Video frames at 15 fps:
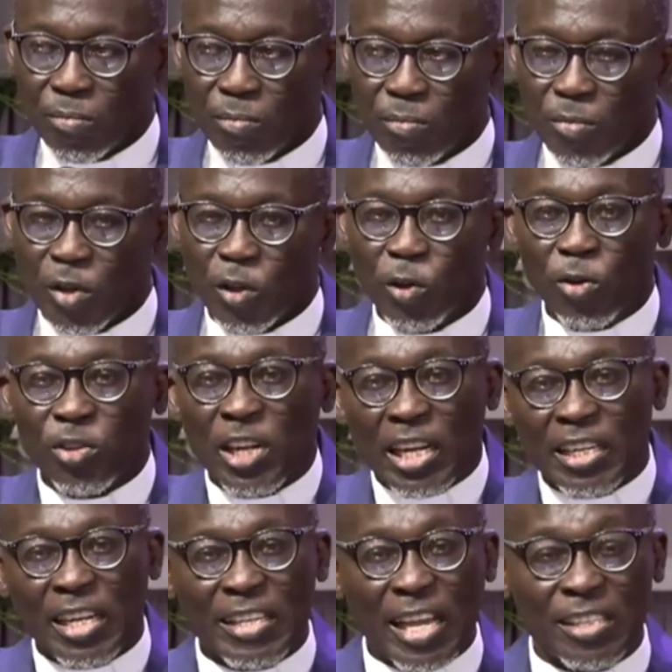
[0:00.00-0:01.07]
Those letters
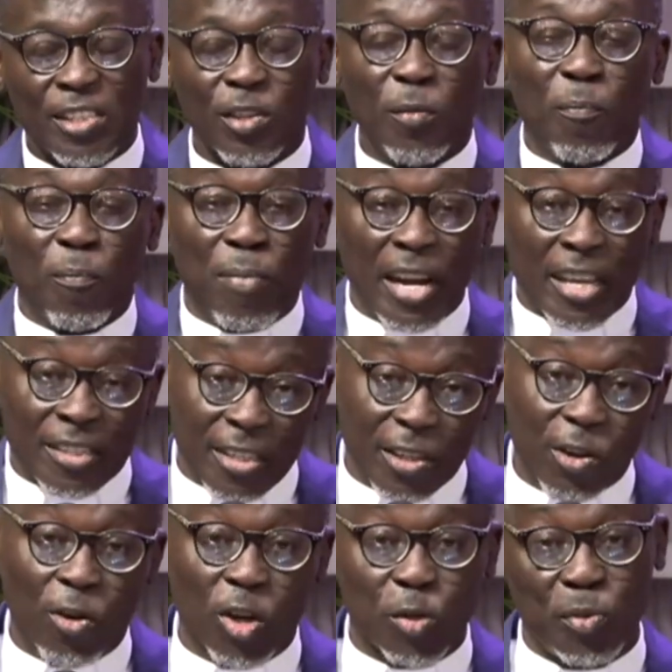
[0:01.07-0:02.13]
are still blessing
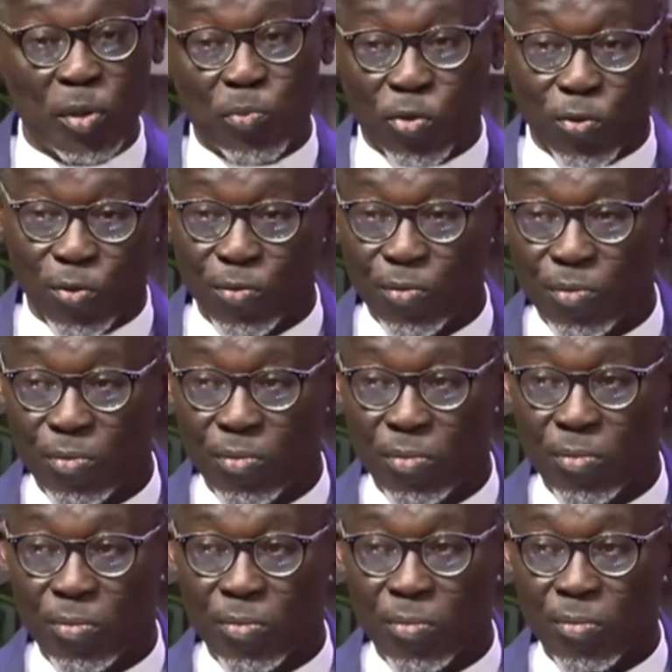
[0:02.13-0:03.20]
God's people.
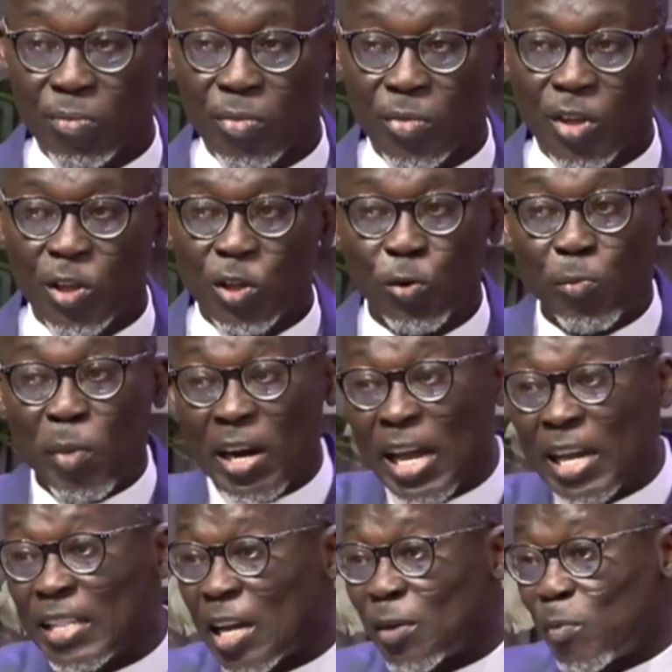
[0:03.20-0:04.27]
You will malign
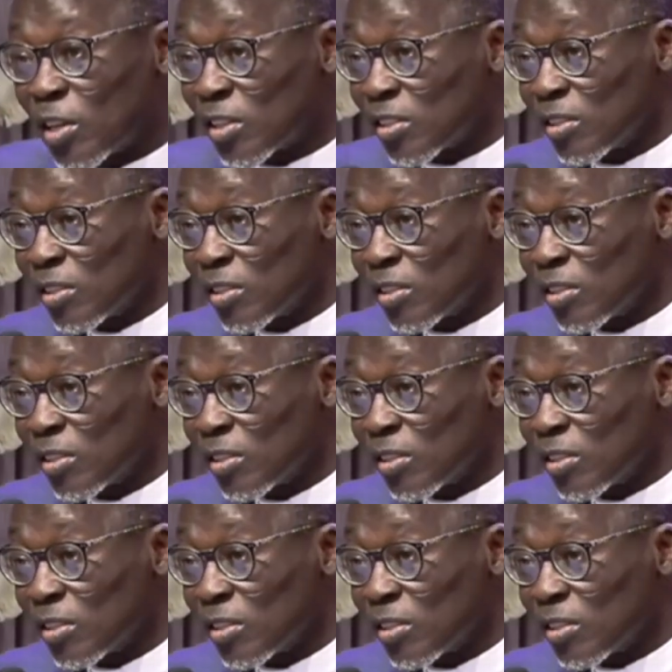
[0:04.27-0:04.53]
that person,